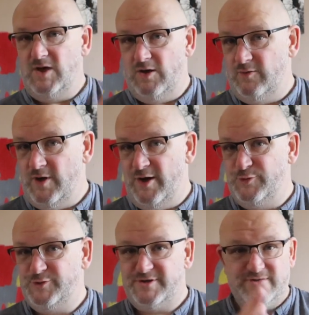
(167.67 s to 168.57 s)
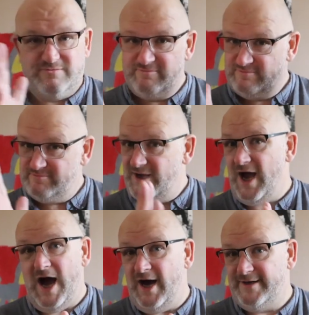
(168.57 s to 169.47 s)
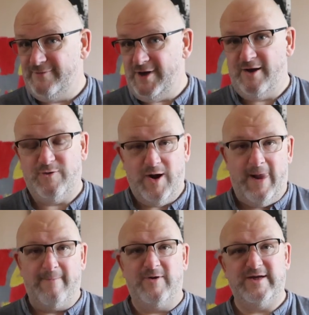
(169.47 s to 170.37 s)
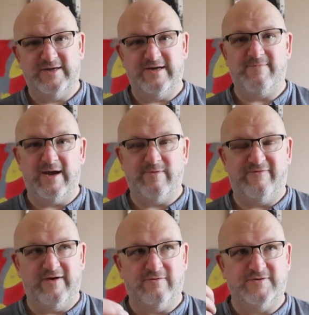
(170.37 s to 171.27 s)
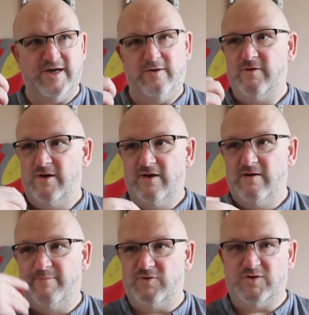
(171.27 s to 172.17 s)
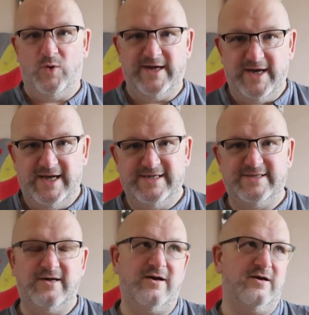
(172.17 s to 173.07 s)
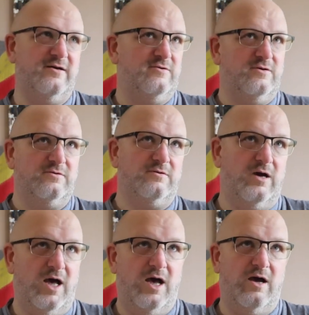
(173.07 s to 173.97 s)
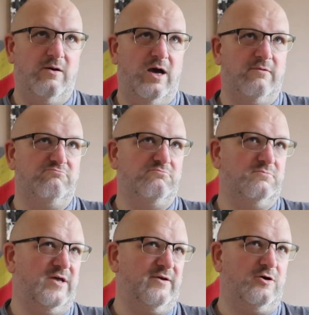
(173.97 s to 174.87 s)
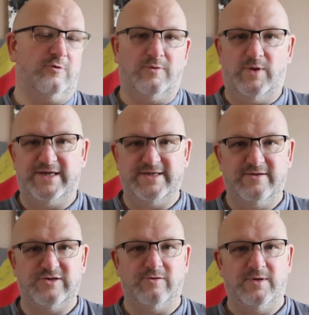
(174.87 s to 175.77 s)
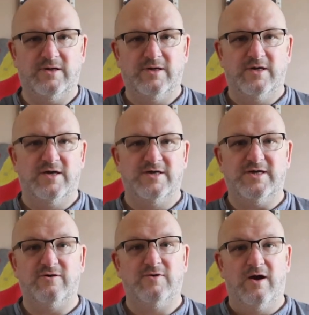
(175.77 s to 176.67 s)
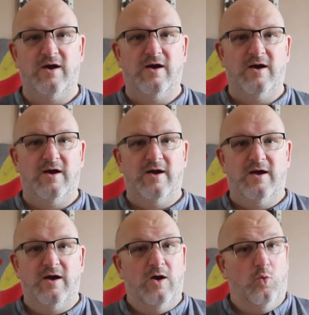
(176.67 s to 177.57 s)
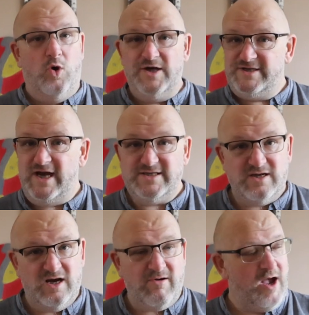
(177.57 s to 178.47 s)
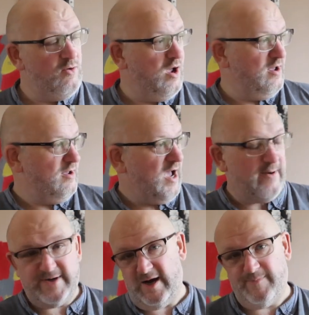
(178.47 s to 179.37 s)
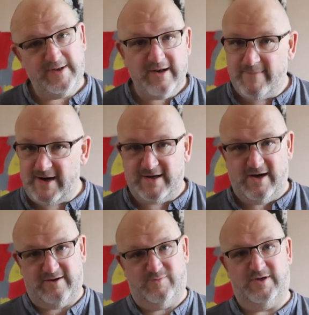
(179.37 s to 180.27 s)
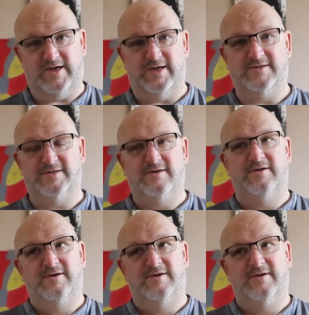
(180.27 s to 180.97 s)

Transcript: Who knows? I don't know, but it did make me feel so. Booked a week at Easter and I think a couple of weeks in the summer. So worst case scenario, I'll be camping in the back garden with the kids.